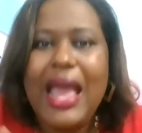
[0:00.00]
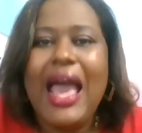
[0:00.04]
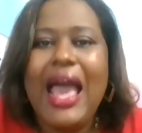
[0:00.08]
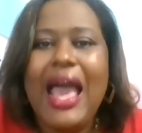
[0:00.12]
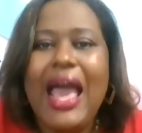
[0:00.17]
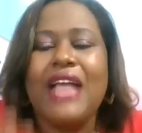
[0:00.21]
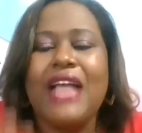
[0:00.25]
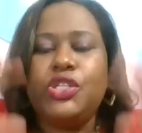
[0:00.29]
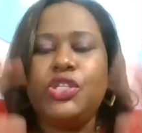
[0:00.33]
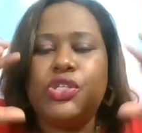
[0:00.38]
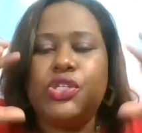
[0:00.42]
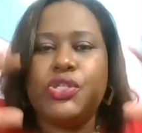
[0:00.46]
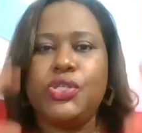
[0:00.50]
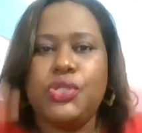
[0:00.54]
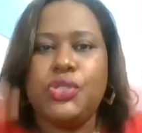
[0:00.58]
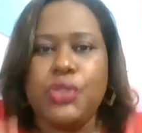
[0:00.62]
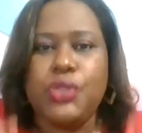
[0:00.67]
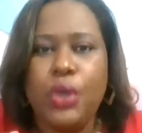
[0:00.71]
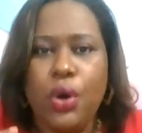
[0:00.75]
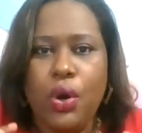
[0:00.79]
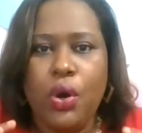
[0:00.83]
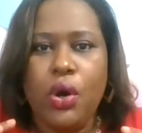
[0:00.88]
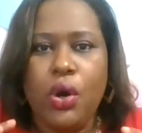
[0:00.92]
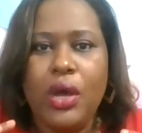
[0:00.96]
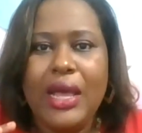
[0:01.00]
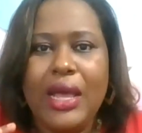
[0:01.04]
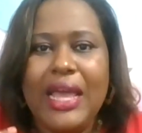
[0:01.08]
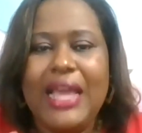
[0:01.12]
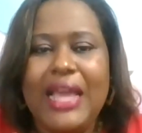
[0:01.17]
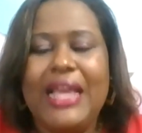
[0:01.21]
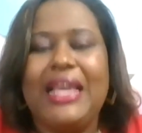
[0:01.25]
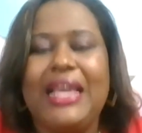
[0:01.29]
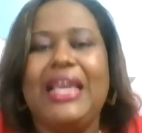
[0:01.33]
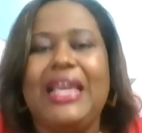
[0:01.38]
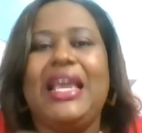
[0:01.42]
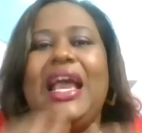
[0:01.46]
And so
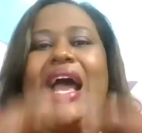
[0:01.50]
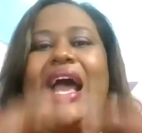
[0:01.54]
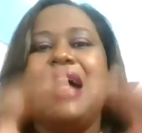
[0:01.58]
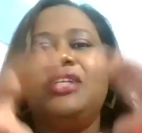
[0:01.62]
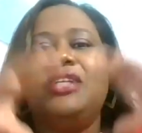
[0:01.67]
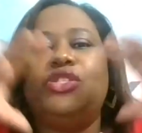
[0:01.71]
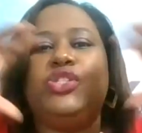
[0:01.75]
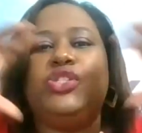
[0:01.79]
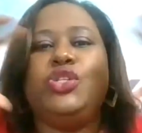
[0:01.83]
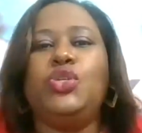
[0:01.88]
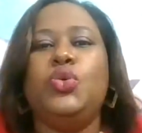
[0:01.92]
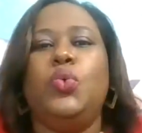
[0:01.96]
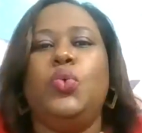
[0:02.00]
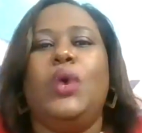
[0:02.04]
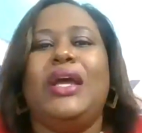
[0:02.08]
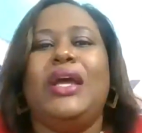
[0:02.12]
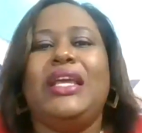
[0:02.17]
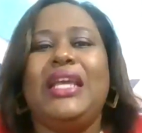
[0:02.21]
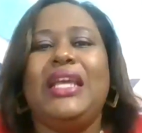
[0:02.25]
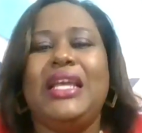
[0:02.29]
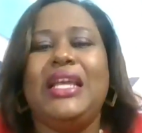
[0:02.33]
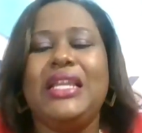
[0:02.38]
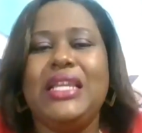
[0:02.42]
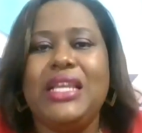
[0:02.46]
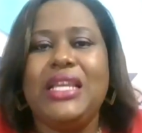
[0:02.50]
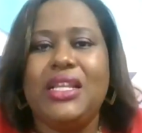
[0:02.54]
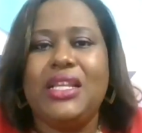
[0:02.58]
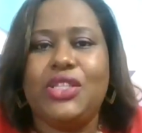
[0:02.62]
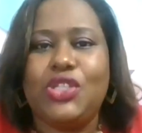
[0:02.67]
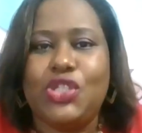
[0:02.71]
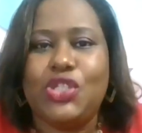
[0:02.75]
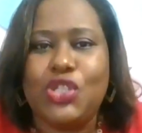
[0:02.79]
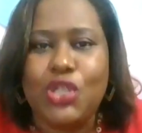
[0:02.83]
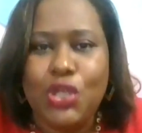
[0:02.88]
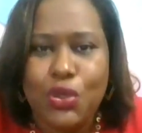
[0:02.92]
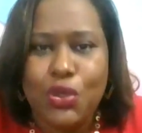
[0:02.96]
he has to do what he
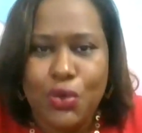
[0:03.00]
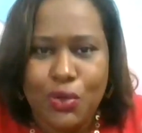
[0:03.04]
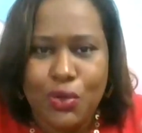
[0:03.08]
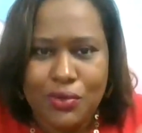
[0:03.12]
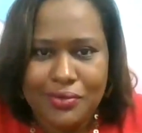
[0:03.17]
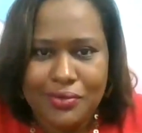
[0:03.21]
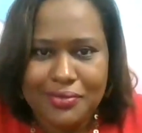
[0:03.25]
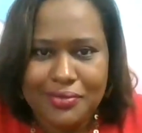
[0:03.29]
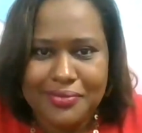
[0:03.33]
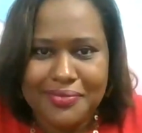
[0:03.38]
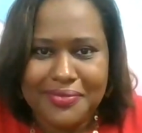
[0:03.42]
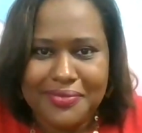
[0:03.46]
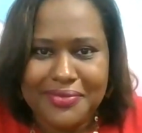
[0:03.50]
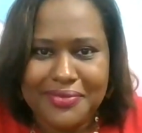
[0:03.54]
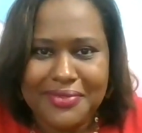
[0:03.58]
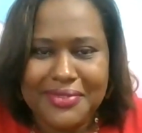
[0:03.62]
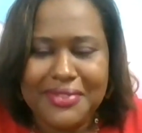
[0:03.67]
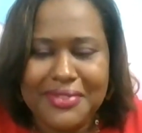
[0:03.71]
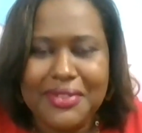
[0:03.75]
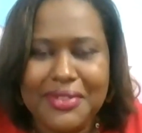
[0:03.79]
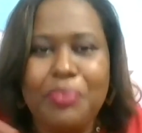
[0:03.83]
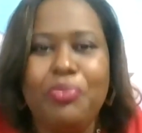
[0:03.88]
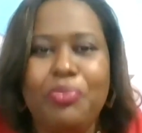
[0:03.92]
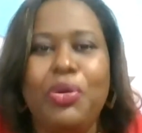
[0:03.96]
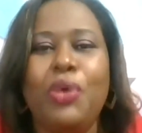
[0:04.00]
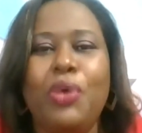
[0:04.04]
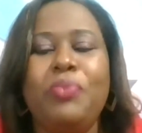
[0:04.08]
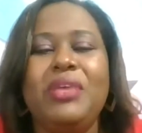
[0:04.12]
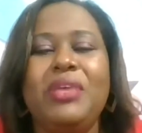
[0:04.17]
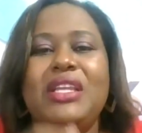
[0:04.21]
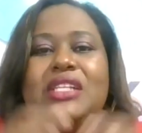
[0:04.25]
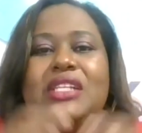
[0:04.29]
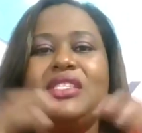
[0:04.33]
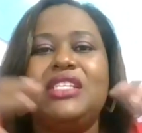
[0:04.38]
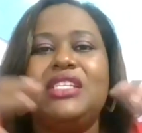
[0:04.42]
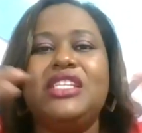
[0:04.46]
needs to do, put me
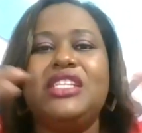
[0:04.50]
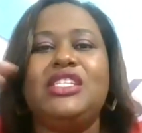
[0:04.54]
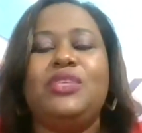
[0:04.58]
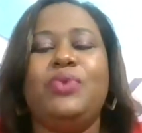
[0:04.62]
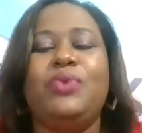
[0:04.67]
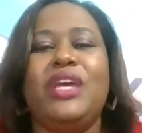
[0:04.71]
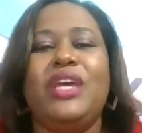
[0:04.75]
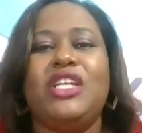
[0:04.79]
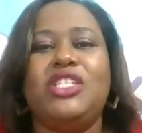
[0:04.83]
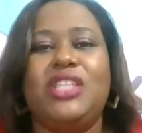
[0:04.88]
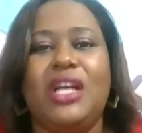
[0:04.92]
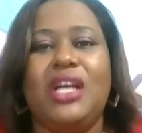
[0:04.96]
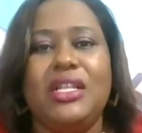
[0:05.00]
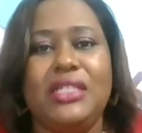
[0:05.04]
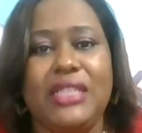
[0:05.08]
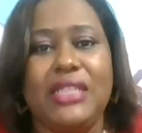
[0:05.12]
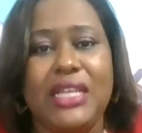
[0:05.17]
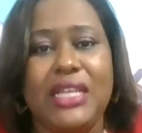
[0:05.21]
in the situations